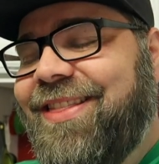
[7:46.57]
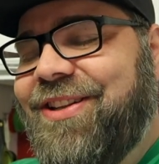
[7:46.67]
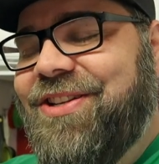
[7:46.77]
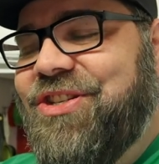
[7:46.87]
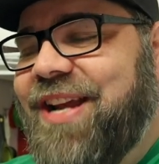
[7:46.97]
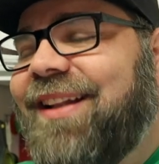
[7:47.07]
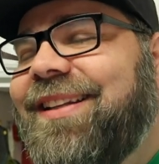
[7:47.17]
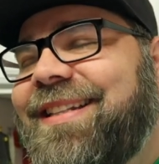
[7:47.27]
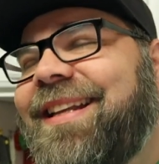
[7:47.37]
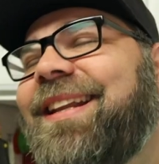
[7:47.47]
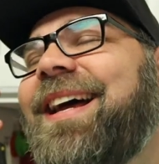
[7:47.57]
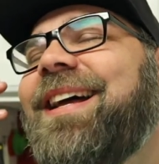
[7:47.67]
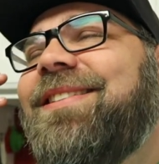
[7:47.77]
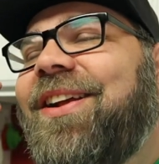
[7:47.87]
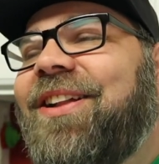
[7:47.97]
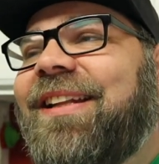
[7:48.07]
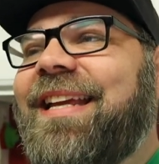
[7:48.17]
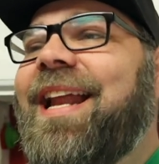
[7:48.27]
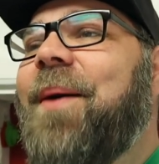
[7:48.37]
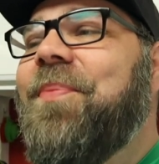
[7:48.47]
the gelatin to
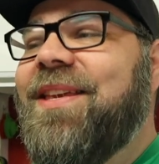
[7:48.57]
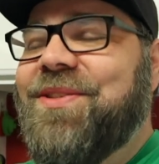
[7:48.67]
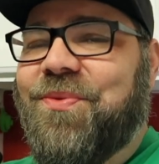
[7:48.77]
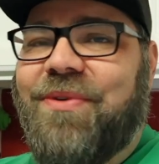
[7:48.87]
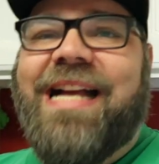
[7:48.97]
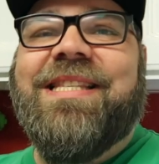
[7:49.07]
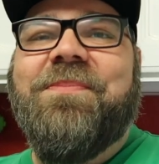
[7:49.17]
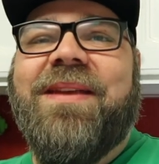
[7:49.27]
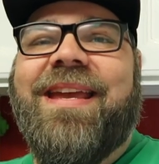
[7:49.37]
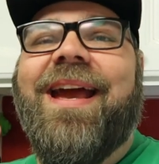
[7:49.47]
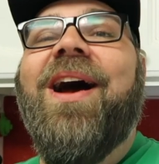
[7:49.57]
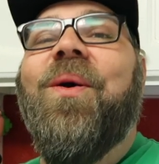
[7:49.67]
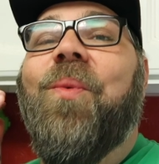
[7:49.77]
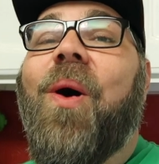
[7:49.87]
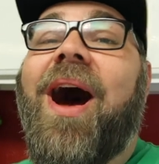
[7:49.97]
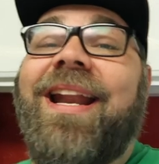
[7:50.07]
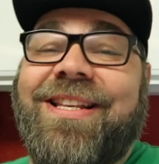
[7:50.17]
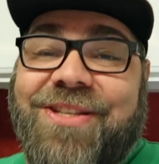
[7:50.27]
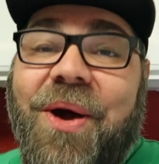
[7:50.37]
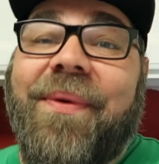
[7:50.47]
clean up this recipe. What
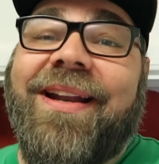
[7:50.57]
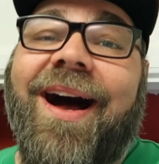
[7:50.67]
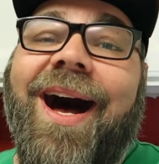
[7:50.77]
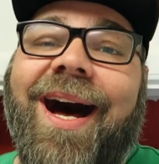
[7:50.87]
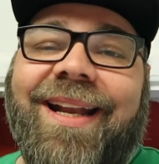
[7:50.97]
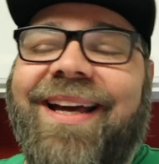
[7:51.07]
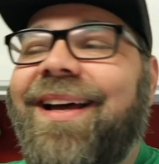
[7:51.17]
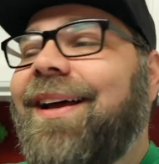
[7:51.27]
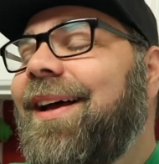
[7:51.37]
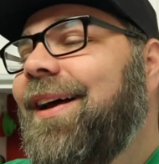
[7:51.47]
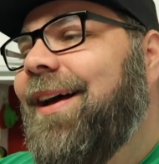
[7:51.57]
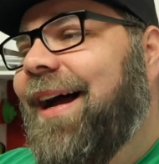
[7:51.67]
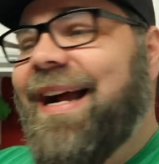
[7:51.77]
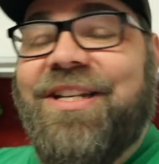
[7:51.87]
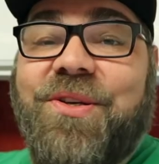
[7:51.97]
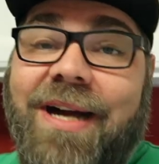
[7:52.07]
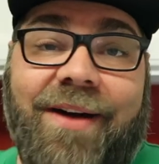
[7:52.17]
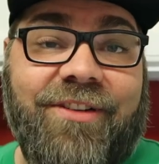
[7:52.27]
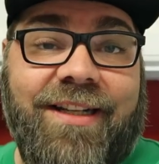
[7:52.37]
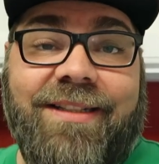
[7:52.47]
is going on? I got too
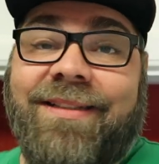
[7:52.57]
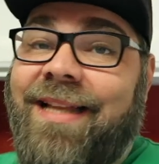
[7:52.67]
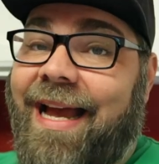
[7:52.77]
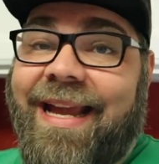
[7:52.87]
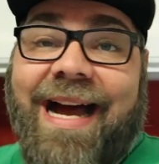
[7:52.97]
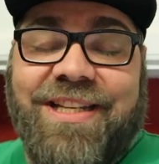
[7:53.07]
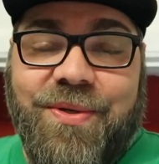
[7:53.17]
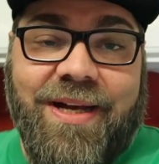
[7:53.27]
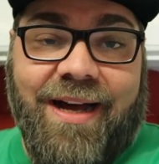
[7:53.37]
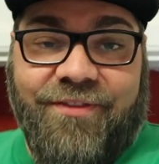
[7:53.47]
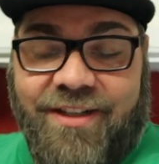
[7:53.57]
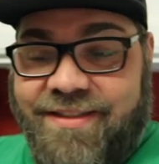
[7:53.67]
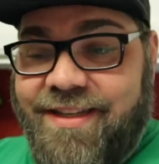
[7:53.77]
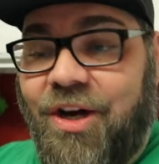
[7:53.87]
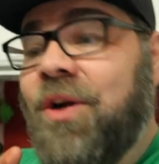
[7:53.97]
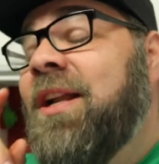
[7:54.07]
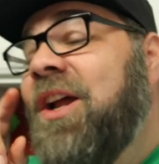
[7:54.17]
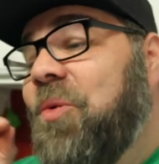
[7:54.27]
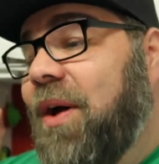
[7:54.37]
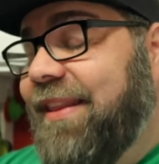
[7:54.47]
confident. I got too confident. So
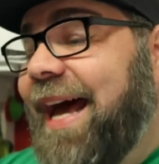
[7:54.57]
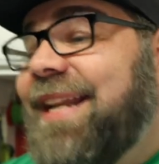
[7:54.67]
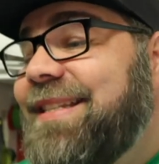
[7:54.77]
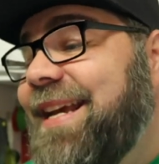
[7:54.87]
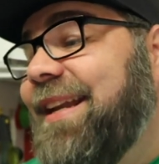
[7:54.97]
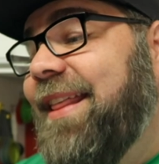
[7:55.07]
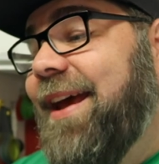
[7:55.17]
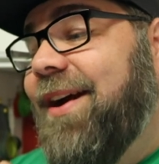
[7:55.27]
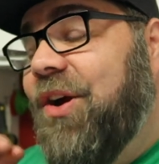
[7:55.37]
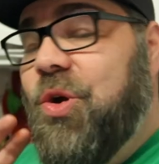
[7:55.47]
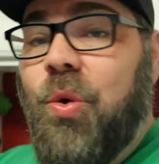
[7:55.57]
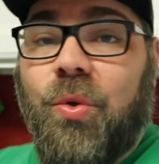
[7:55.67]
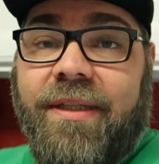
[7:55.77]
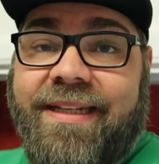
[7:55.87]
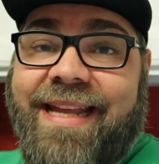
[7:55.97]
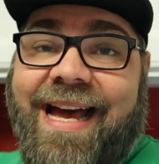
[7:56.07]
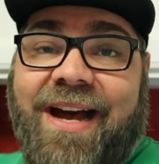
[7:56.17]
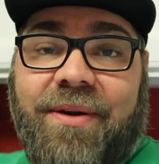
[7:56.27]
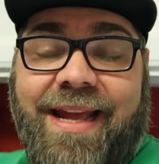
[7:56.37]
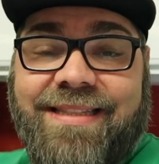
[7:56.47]
while that is in there cooling
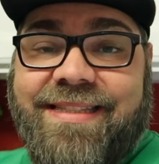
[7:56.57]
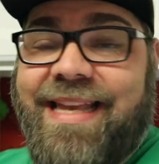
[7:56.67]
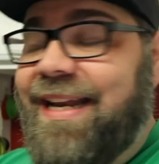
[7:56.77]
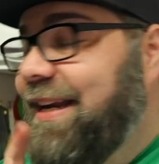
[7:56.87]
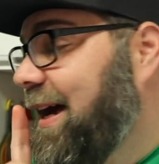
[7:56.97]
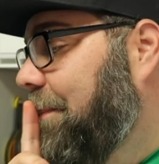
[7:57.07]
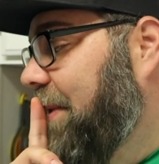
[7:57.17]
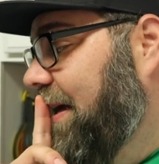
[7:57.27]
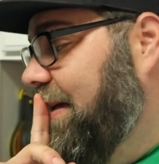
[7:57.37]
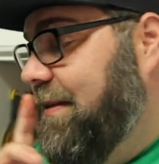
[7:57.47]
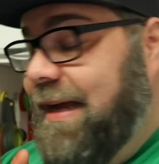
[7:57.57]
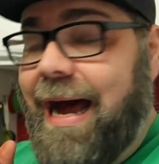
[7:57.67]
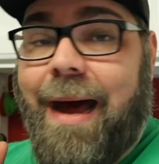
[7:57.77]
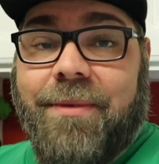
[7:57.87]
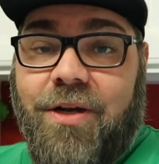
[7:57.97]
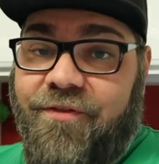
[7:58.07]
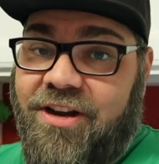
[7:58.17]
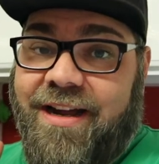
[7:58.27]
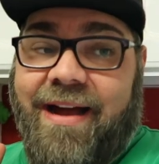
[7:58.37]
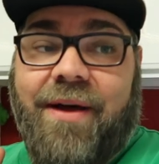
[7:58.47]
down and setting up, I'm gonna go
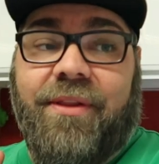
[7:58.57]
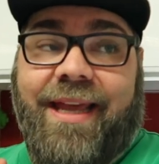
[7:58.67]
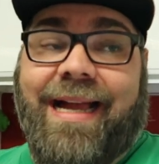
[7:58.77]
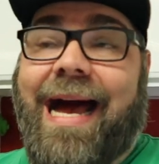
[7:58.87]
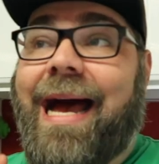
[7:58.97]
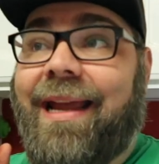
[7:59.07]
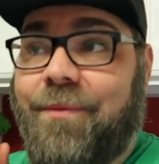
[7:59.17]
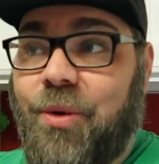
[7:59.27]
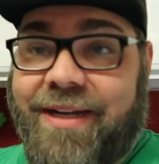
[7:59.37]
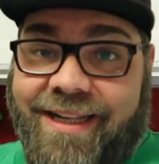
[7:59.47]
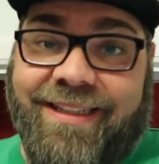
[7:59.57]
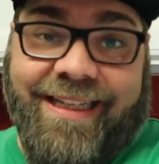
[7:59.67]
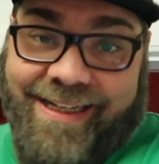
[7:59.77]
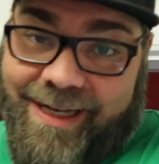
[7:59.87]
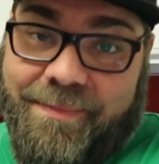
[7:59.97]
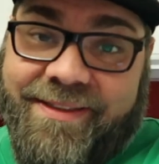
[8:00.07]
figure out how in the heck I am going to clean up.